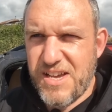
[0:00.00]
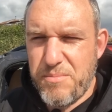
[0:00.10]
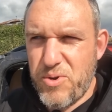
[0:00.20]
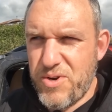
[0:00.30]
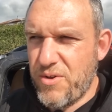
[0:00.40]

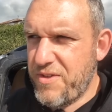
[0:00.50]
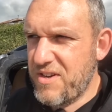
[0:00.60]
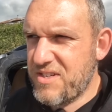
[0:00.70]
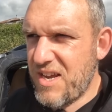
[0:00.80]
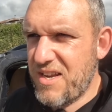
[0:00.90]
but
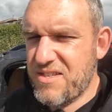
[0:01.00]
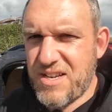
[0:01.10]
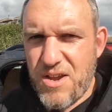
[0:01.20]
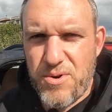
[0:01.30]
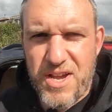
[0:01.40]
nothing set in
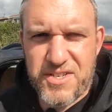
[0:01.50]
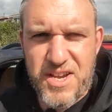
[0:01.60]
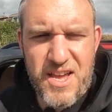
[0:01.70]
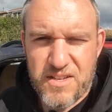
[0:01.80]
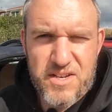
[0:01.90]
stone as
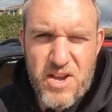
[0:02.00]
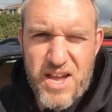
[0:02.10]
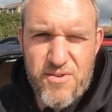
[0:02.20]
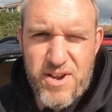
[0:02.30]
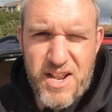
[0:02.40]
yet. So
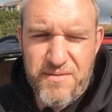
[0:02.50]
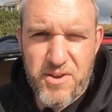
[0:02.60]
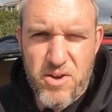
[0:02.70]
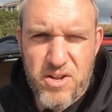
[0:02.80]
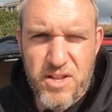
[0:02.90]
I really haven't
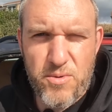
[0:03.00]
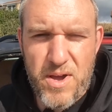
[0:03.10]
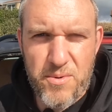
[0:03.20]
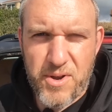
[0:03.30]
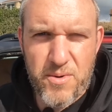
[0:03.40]
got a clue
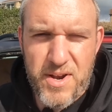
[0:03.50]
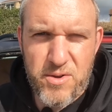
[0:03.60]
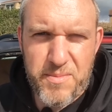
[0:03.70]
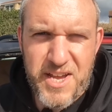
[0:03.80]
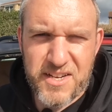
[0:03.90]
where we're going to end
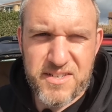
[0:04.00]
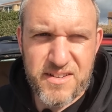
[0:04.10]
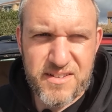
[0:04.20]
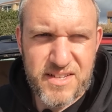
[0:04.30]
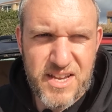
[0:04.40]
up next.
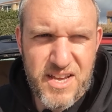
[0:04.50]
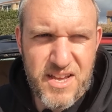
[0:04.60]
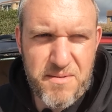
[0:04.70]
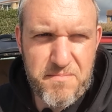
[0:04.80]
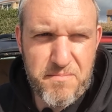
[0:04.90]

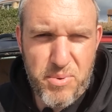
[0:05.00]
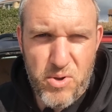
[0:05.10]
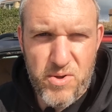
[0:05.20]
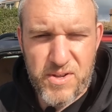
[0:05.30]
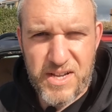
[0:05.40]
Um,
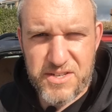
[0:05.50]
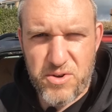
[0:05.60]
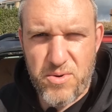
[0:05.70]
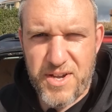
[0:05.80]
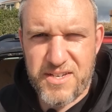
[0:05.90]
but as
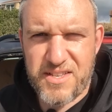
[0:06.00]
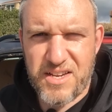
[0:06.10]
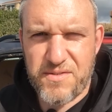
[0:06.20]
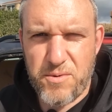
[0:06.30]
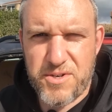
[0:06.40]
always,
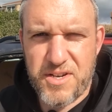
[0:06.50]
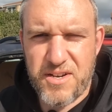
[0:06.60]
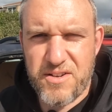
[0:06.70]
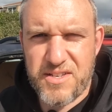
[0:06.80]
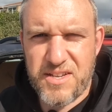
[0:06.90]
thanks for watching
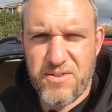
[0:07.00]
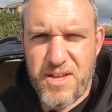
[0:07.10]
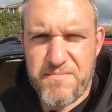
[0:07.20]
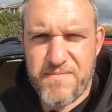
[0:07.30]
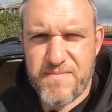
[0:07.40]
and until
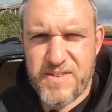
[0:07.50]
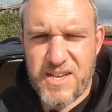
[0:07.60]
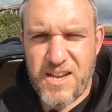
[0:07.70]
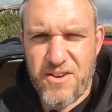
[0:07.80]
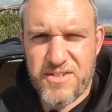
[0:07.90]
then,
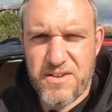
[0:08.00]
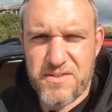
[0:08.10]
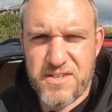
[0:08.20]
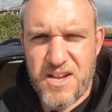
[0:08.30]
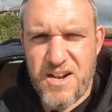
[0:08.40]
take care of yourselves
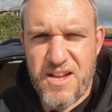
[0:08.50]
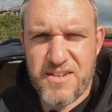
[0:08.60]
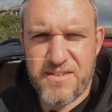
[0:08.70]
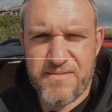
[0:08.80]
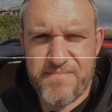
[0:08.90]
and tight lines.